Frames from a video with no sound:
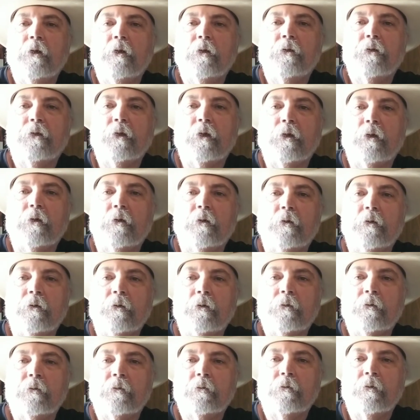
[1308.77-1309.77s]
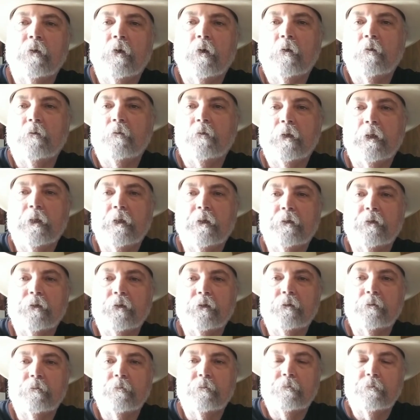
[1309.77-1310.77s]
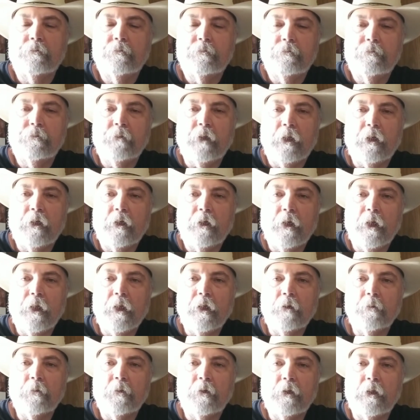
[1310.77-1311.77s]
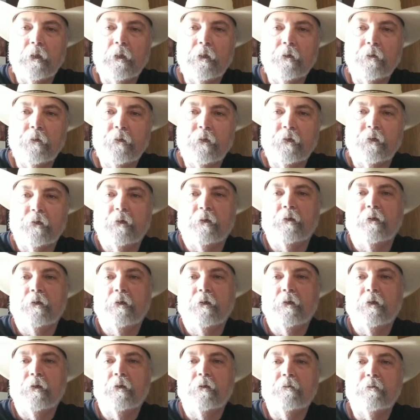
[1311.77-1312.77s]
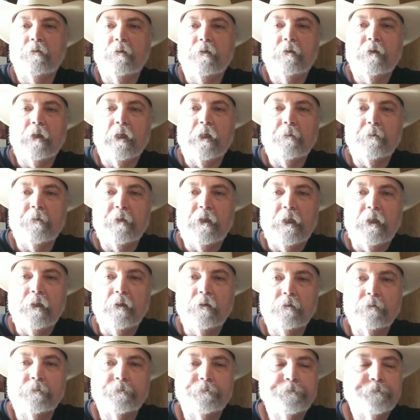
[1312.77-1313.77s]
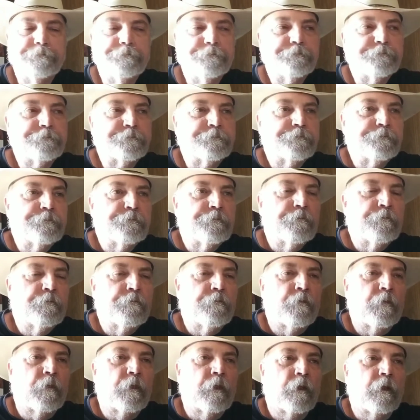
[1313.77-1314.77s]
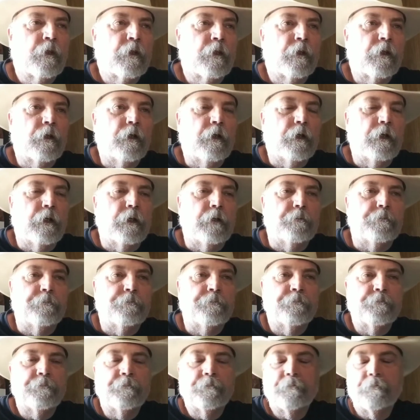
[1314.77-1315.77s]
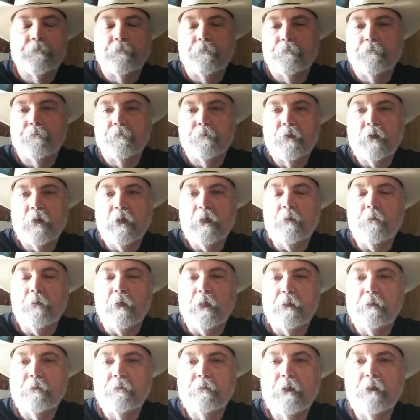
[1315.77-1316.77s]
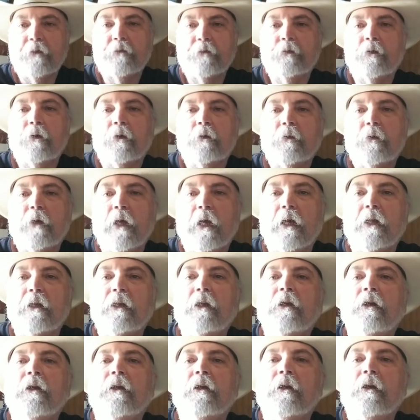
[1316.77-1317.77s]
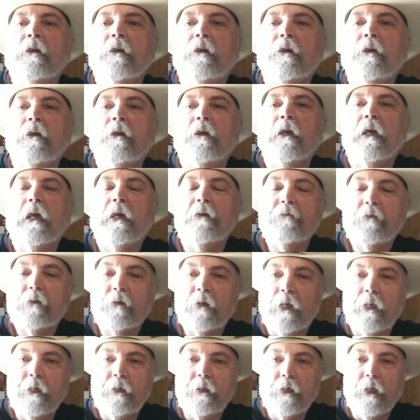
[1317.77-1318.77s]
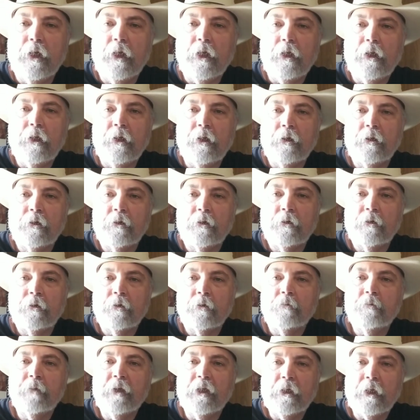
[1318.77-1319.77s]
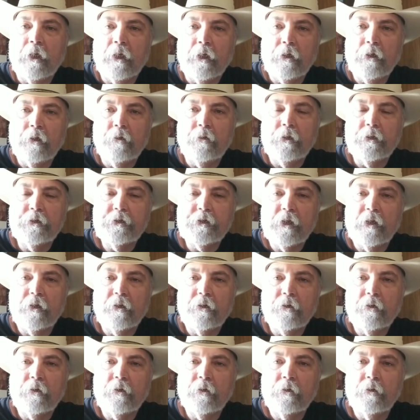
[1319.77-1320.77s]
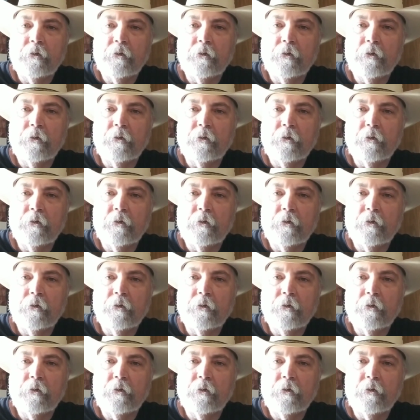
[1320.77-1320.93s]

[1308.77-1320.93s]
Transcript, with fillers: So hopefully it's not an animal house type deal. Um, so anyway, that's where we're at. Have a great day. Be kind to each other.